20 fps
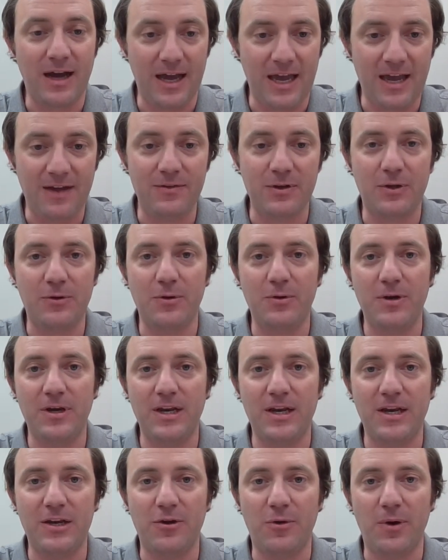I have
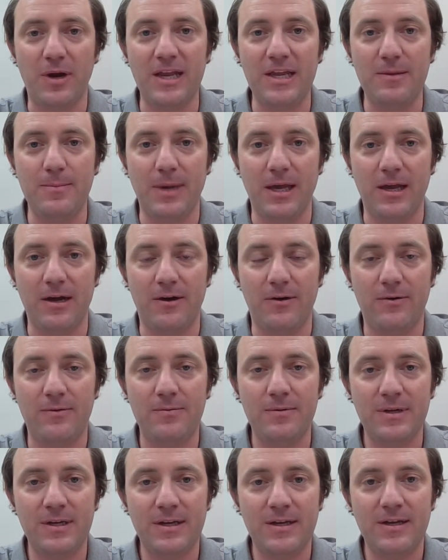included in your
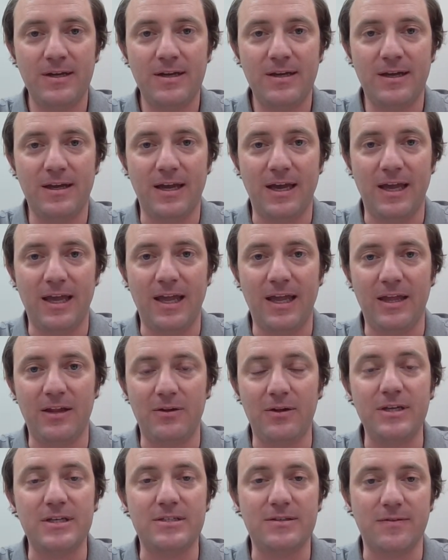email
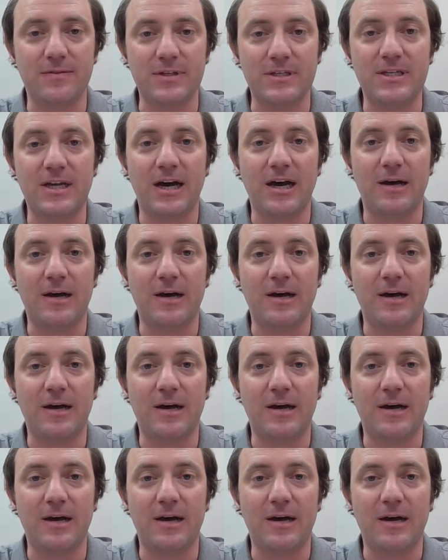a list of the